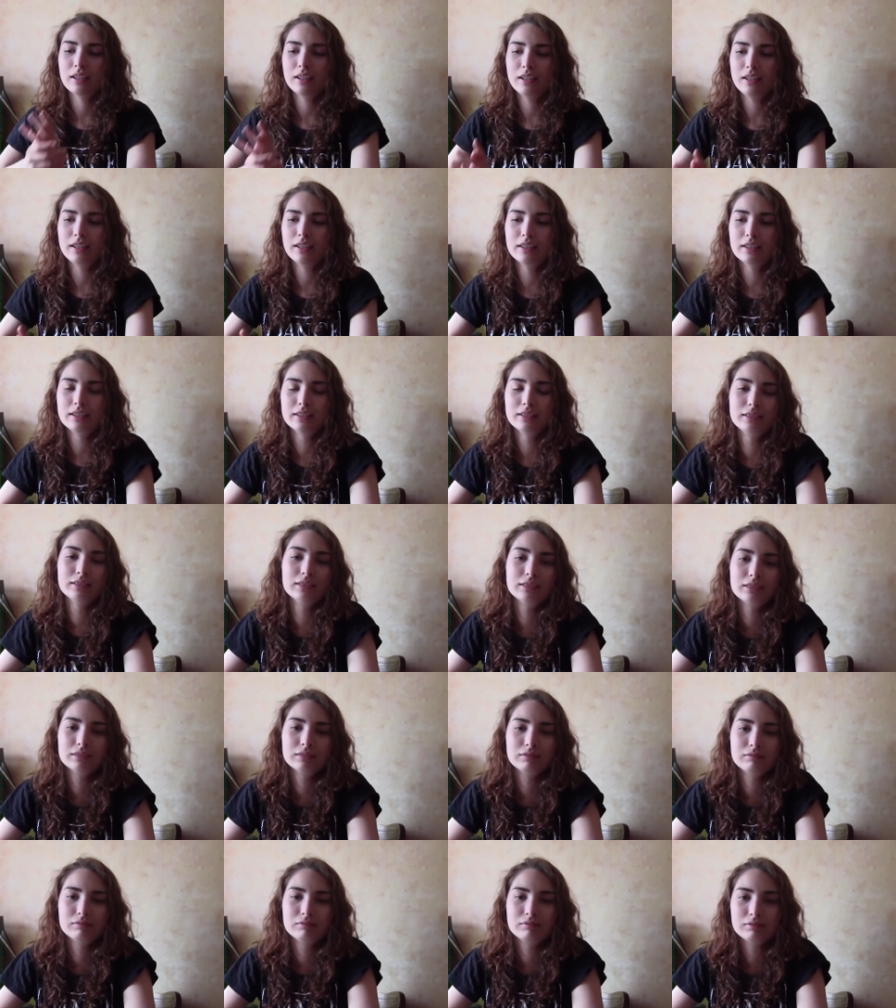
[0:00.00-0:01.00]
And
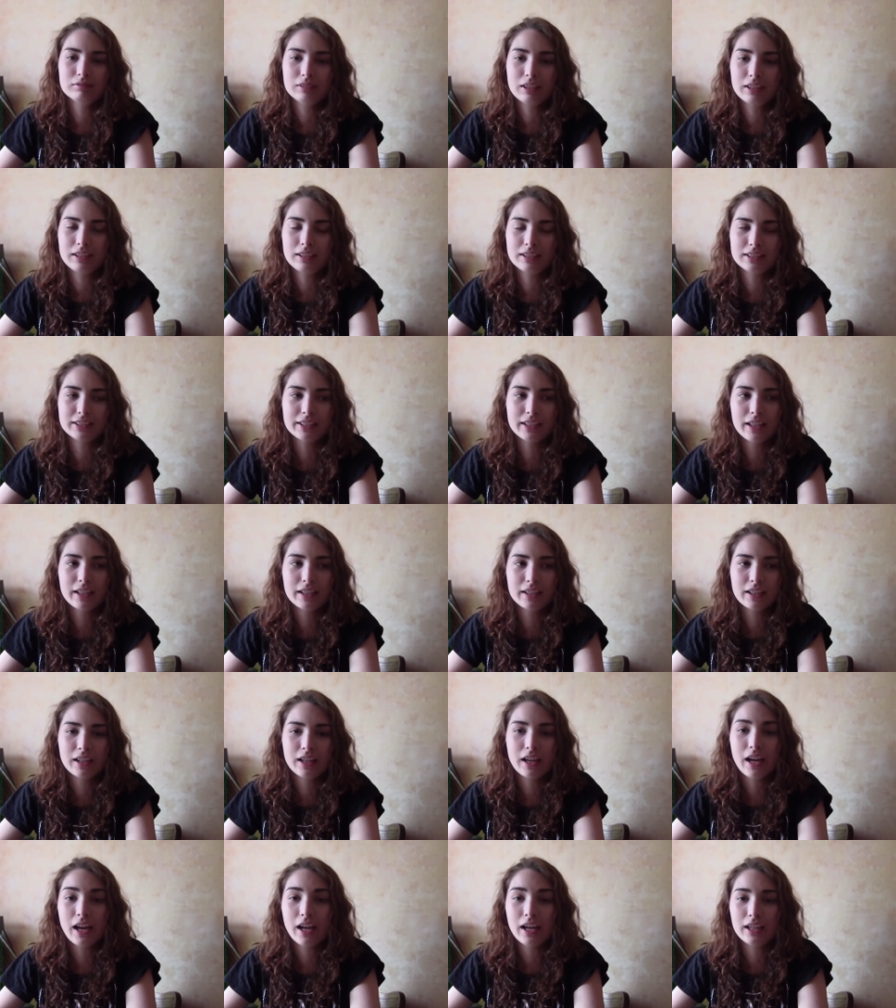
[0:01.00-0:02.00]
like I said,
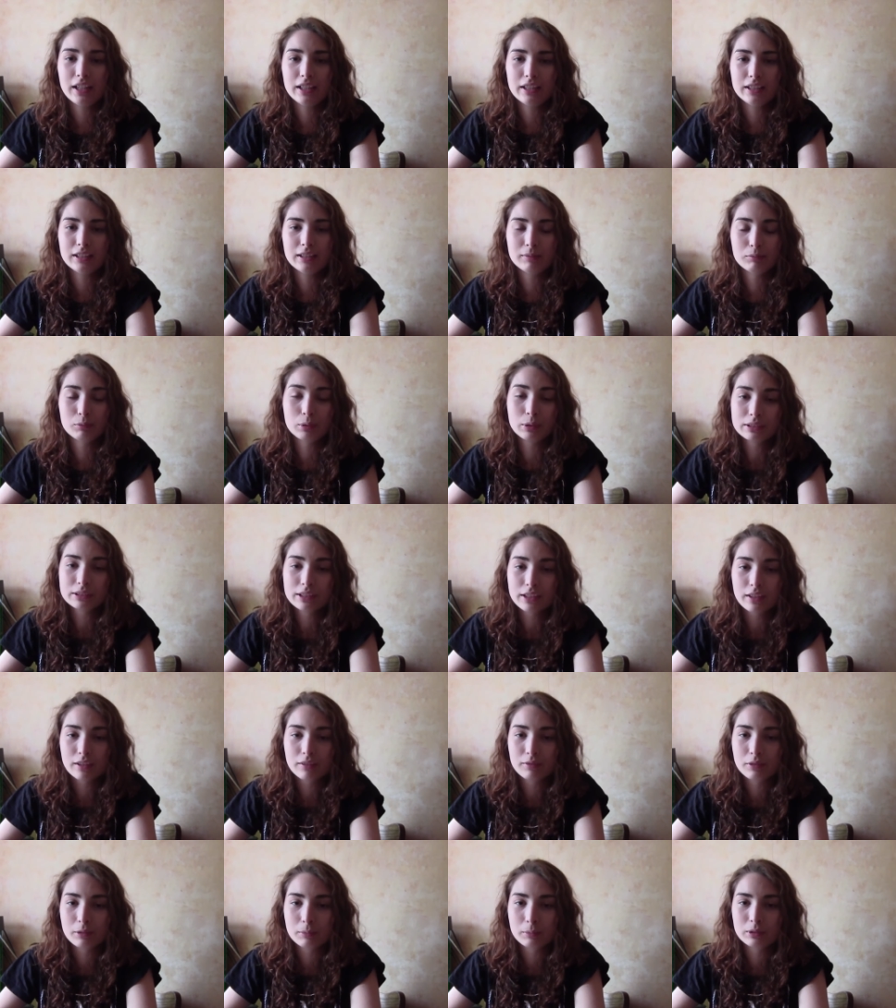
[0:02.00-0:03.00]
I am really
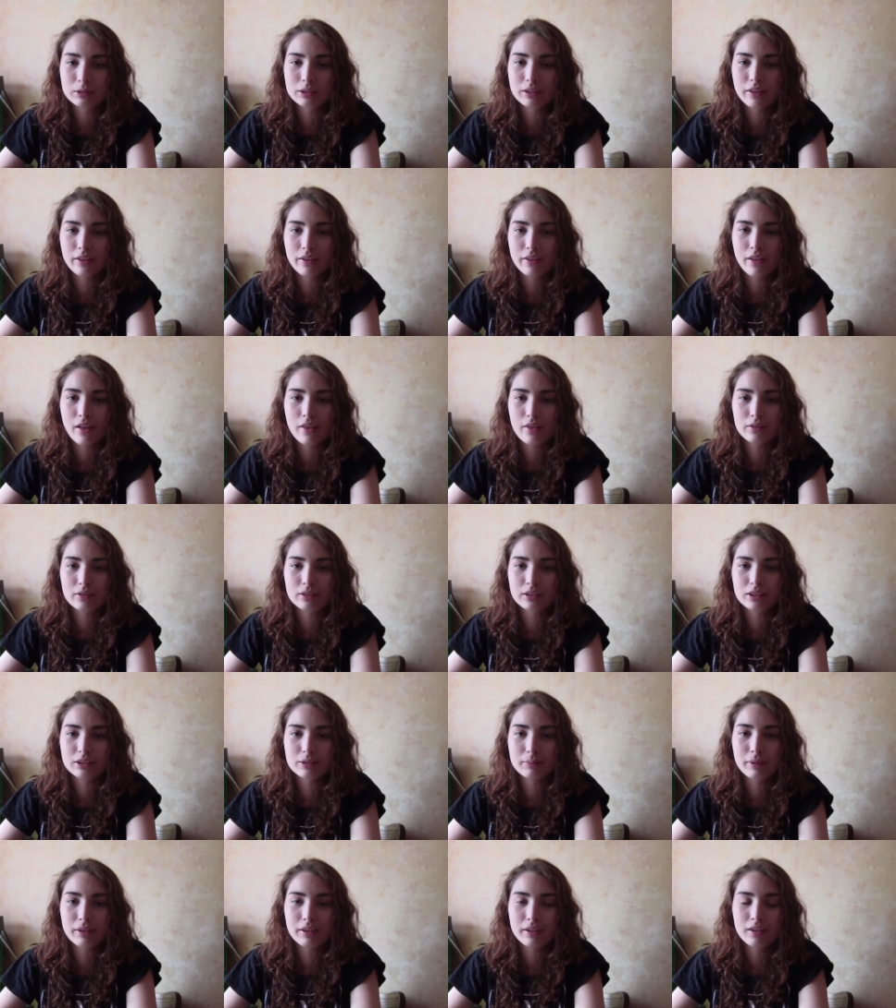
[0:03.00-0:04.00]
comfortable in the
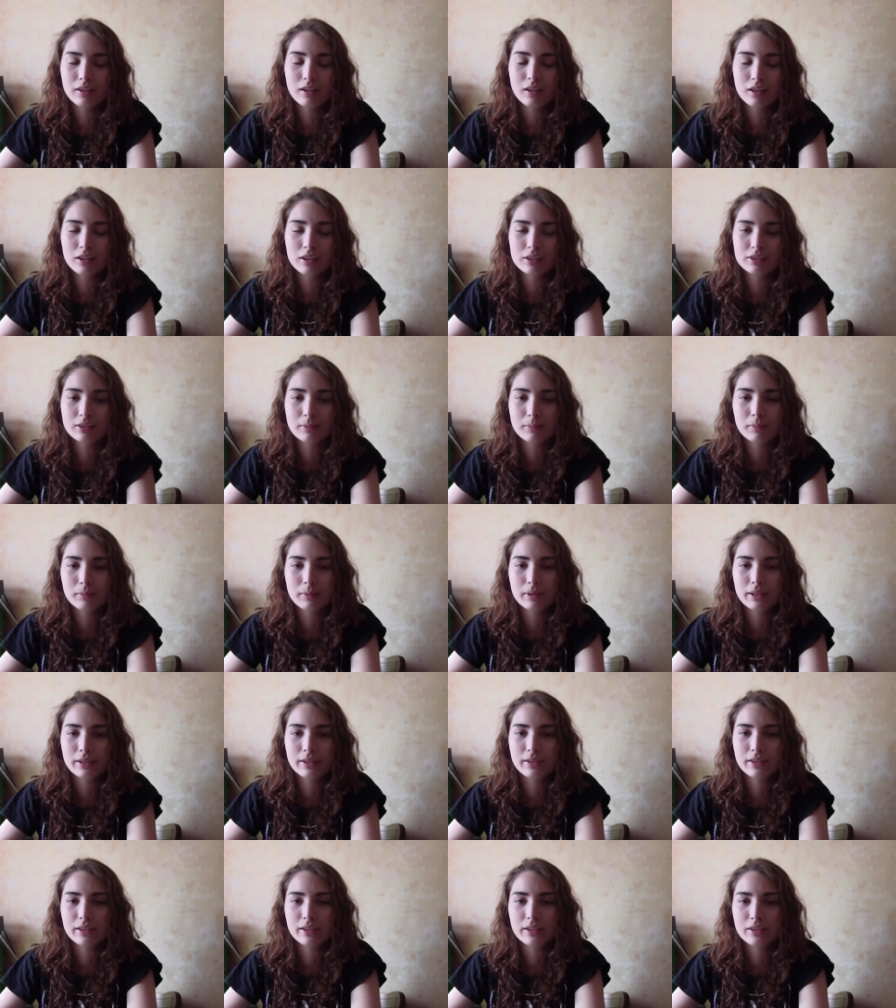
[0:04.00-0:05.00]
Netherlands, but there are some
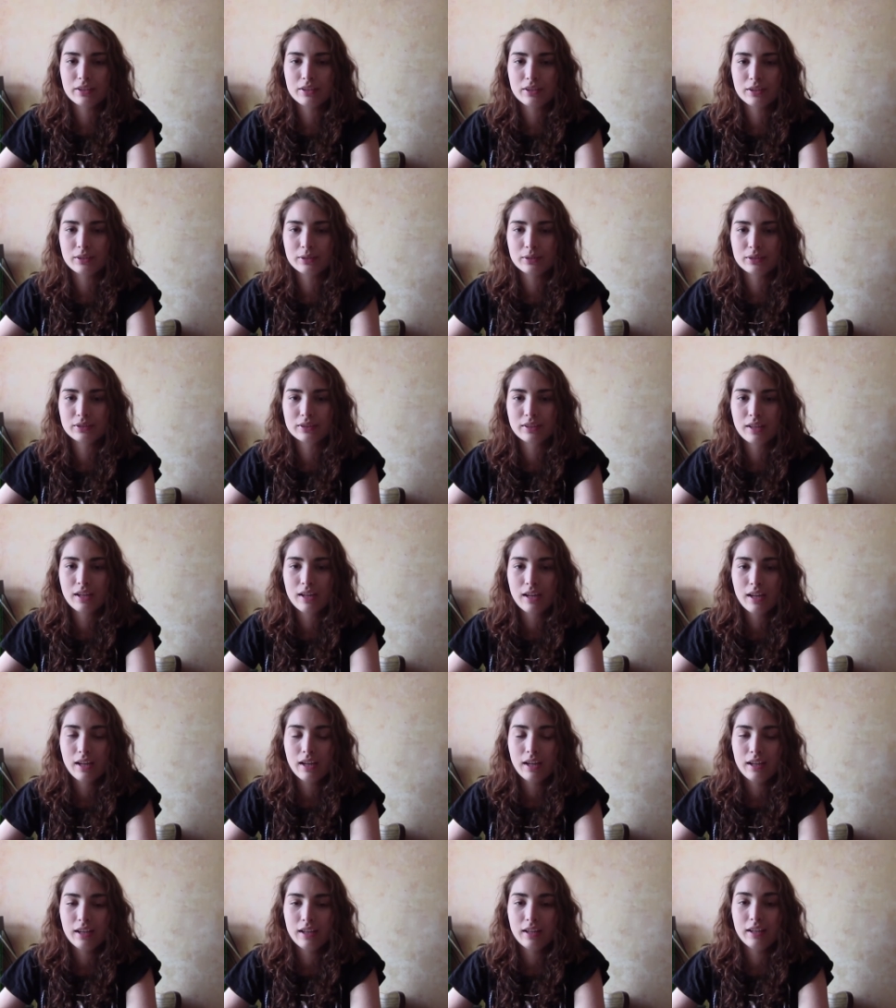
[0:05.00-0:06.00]
minor issues,
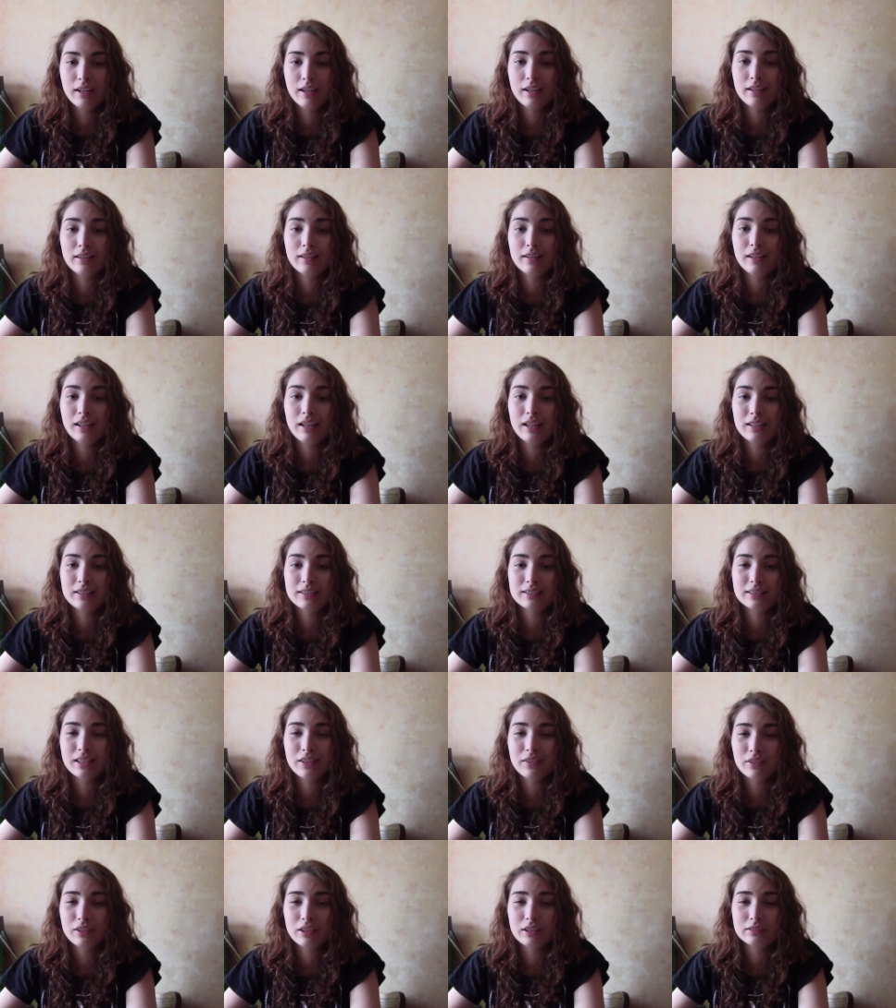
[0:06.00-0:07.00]
and that is
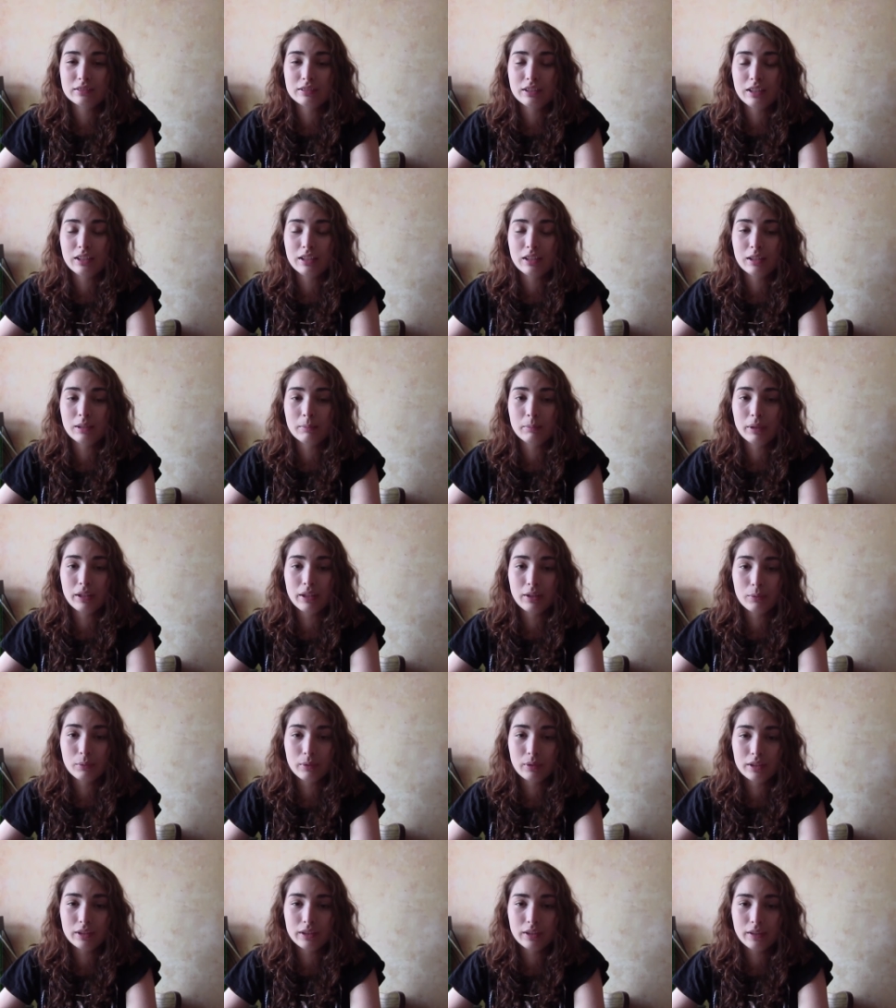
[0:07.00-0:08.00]
definitely a big
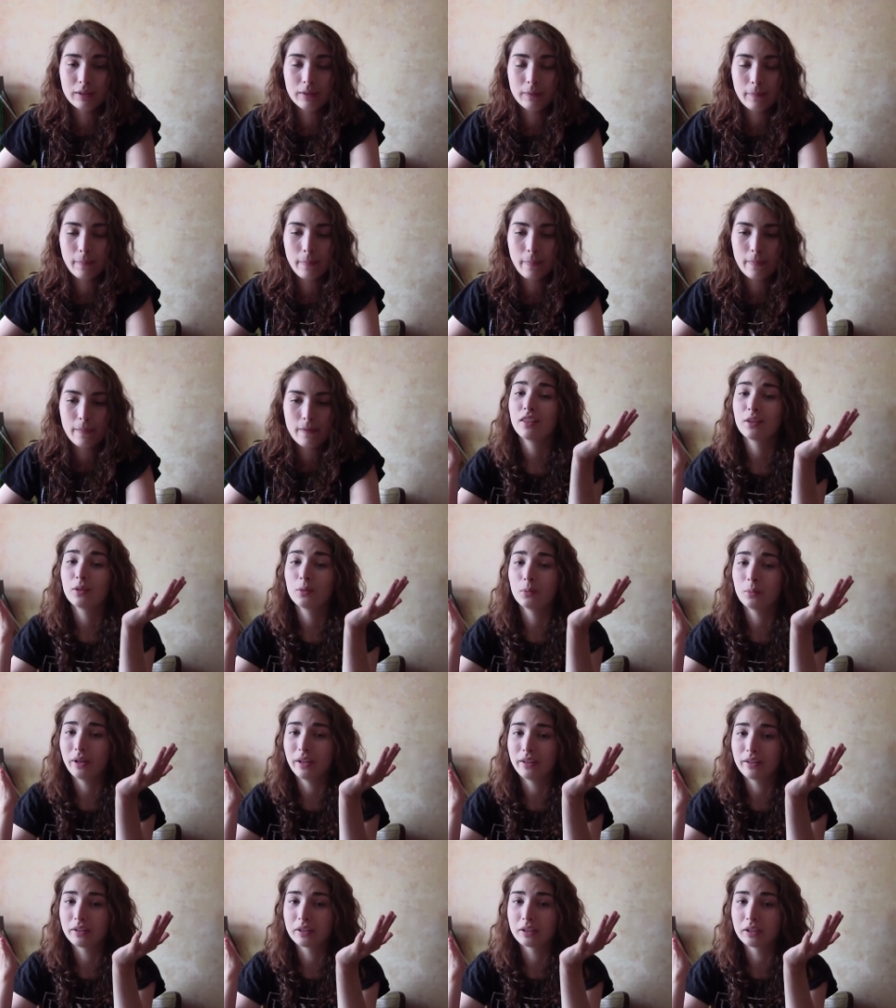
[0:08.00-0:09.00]
one. The
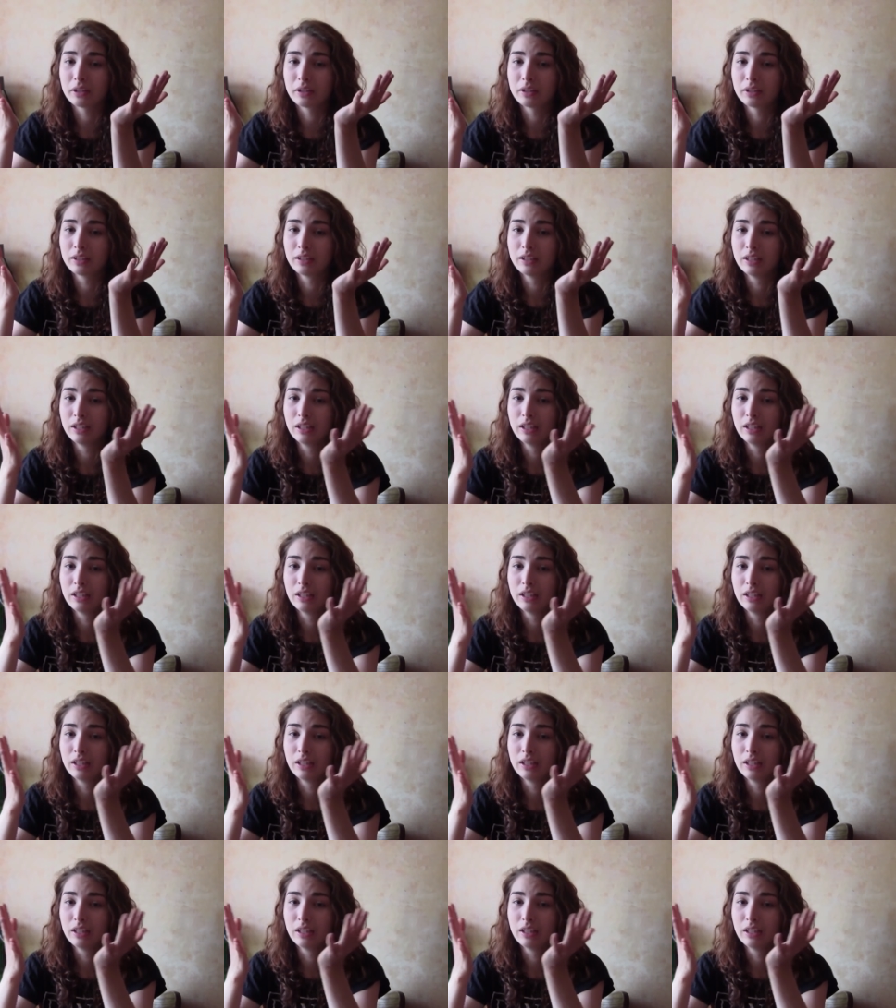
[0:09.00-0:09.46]
weather.